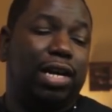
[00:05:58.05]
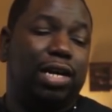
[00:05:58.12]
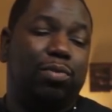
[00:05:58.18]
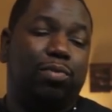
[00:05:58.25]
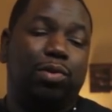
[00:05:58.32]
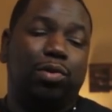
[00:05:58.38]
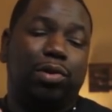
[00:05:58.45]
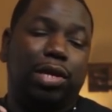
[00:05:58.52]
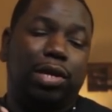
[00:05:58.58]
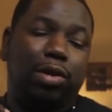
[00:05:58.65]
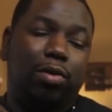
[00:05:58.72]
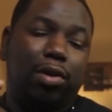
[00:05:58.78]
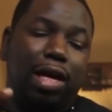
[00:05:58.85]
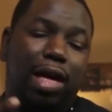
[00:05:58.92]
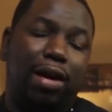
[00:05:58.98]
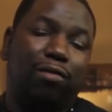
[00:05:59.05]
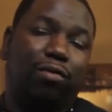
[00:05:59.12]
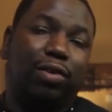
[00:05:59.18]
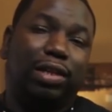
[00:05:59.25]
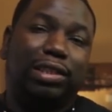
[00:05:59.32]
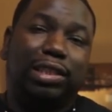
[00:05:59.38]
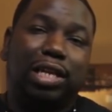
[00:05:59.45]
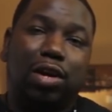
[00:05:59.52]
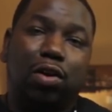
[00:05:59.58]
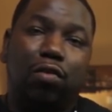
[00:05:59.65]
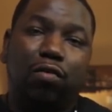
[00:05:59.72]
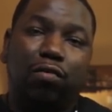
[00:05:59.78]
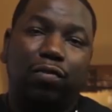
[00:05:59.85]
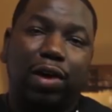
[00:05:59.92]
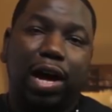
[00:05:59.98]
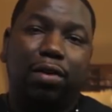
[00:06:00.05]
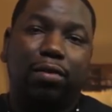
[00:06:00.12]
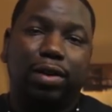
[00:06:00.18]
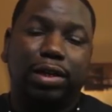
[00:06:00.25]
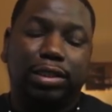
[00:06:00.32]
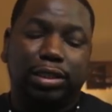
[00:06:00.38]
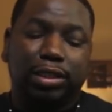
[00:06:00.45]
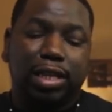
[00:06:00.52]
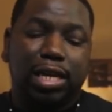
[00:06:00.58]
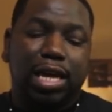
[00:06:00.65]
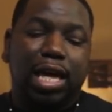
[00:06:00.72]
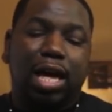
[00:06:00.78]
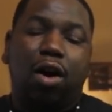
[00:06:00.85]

it will kill every single virus,